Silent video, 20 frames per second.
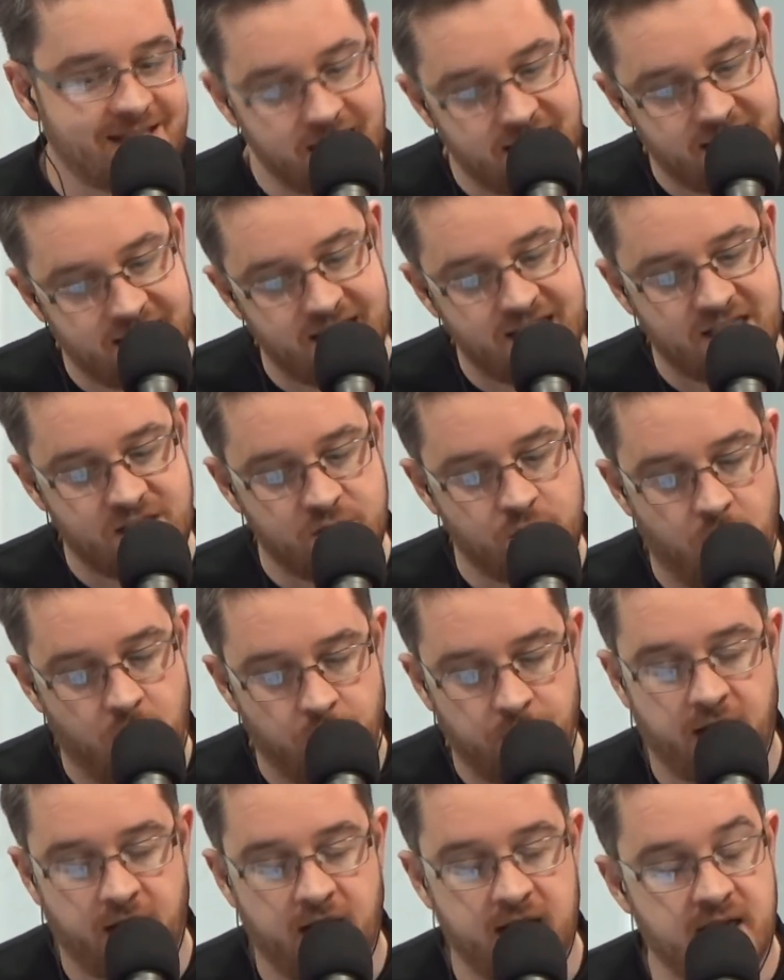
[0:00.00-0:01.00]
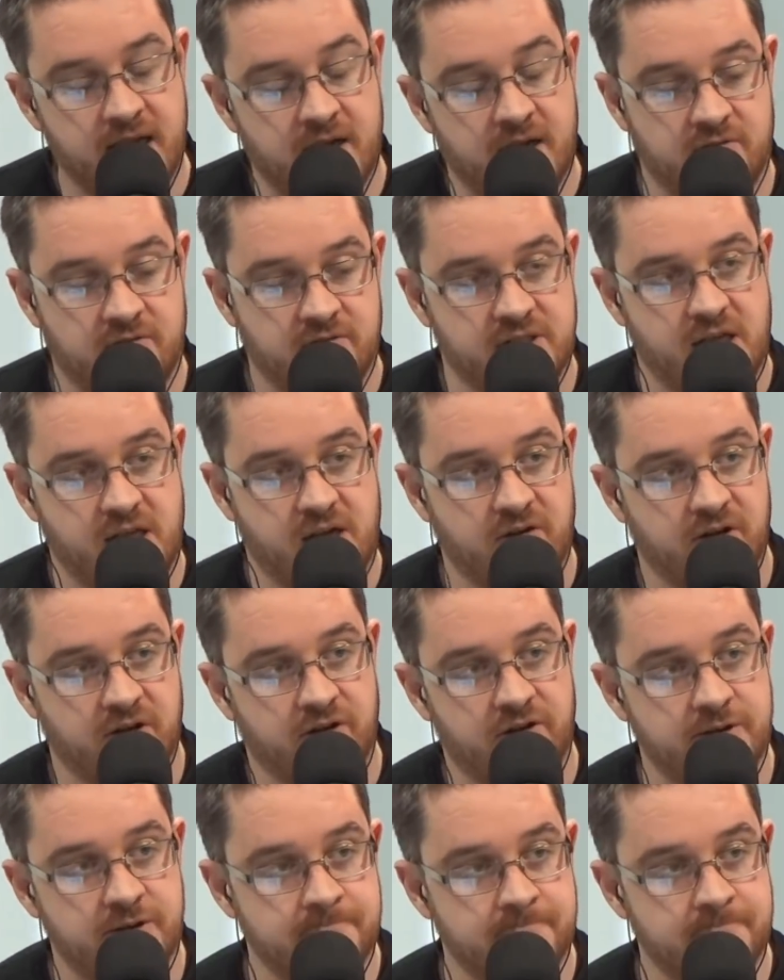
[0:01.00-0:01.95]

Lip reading: and this is what we're getting here on Saturday night.